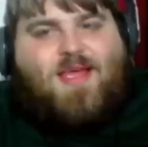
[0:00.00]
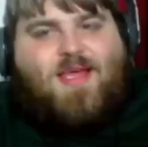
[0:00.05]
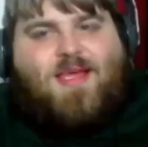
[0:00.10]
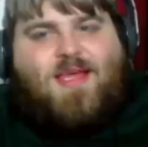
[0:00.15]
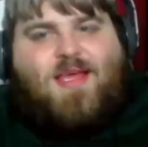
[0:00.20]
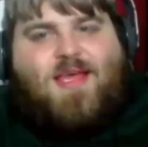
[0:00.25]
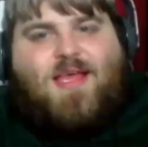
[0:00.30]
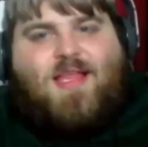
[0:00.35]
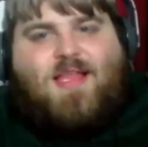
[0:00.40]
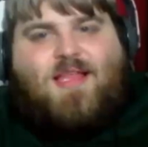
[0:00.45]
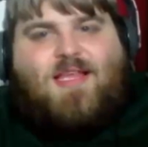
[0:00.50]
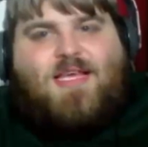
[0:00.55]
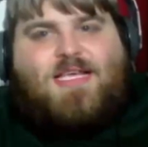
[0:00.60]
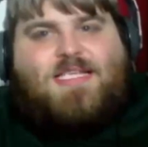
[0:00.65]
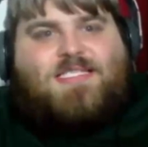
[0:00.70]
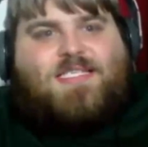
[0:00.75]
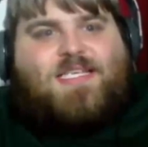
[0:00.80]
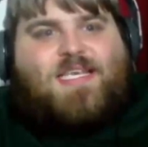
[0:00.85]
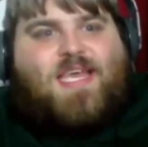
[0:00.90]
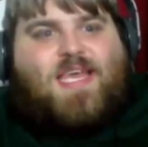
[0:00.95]
Anyway,
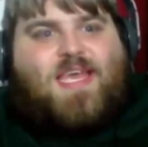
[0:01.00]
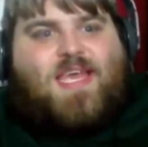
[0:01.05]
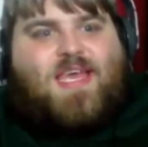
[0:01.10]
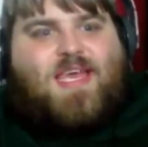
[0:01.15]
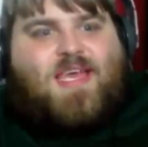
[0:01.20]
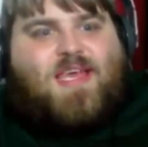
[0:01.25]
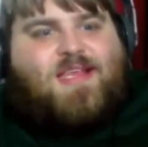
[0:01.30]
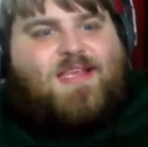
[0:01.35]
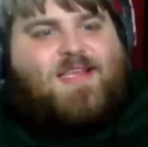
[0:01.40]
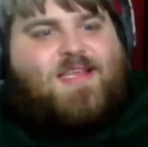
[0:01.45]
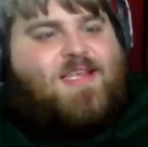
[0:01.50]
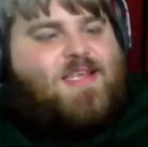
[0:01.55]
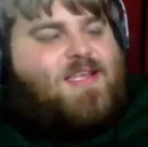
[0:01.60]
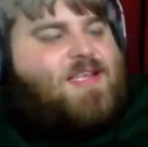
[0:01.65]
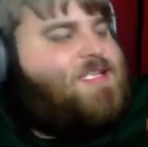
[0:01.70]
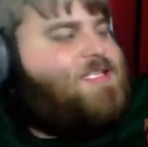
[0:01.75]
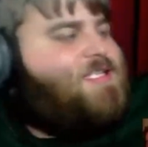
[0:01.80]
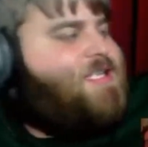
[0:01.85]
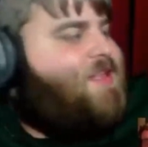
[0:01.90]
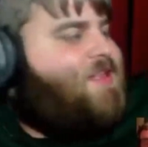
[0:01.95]
let's
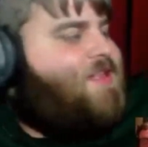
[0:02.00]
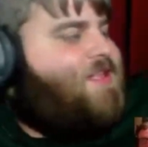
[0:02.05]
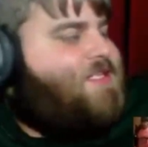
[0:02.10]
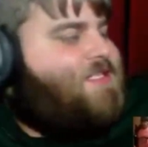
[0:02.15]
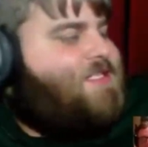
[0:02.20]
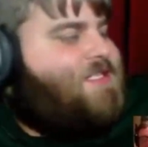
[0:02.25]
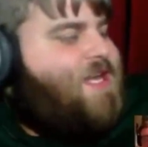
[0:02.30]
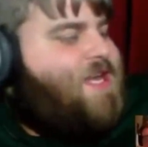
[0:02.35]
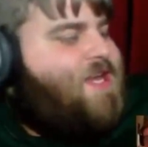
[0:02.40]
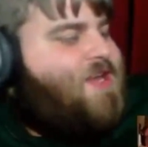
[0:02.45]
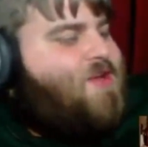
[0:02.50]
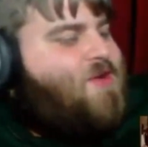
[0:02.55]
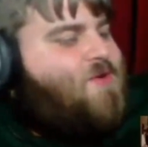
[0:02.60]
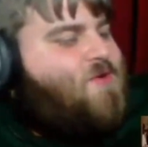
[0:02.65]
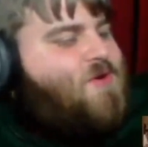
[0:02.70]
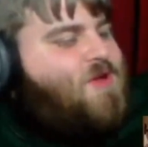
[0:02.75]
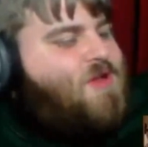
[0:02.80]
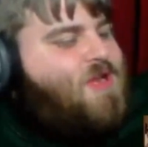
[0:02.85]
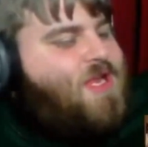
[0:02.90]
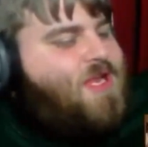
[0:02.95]
get
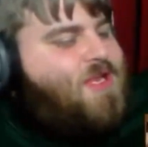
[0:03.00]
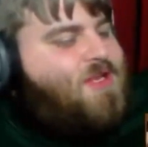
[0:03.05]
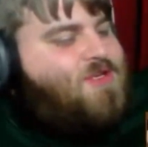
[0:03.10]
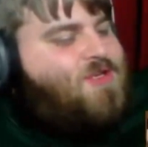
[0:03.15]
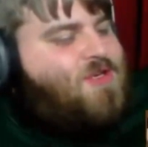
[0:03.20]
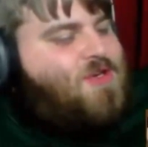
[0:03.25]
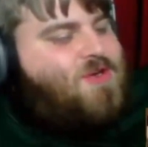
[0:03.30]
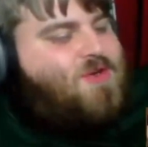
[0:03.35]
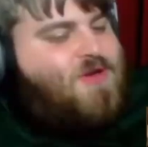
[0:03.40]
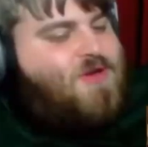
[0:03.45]
this thing going.